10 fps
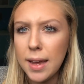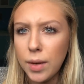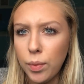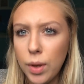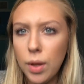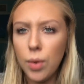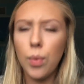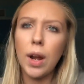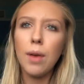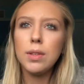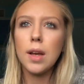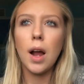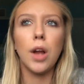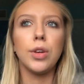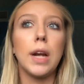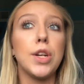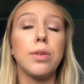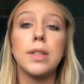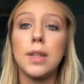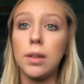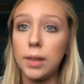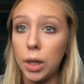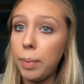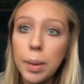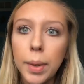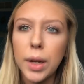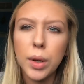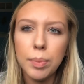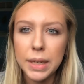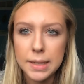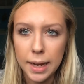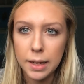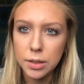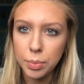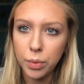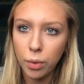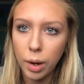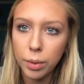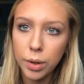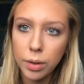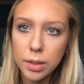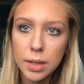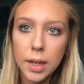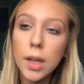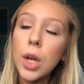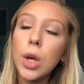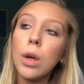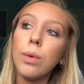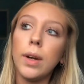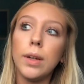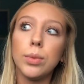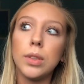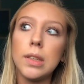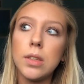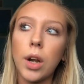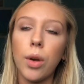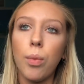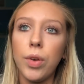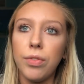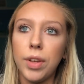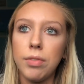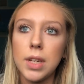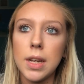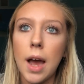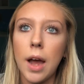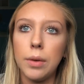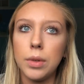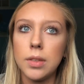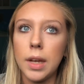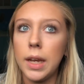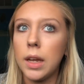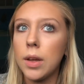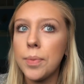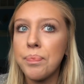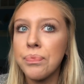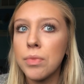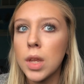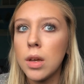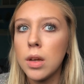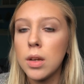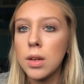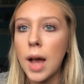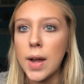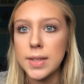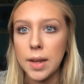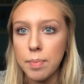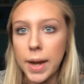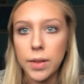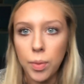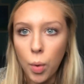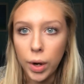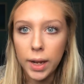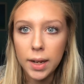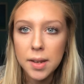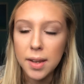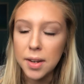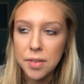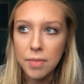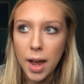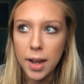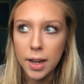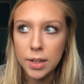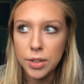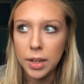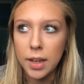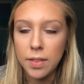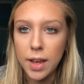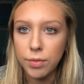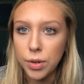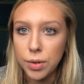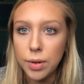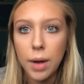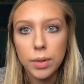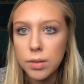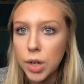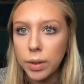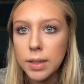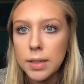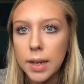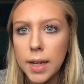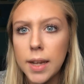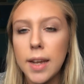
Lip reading: And when I was on 100, I noticed it a little bit, but it could be days before I would notice it. Whereas once I started 150, I was like, I take mine in the morning, and if I took it in the afternoon, I would notice it.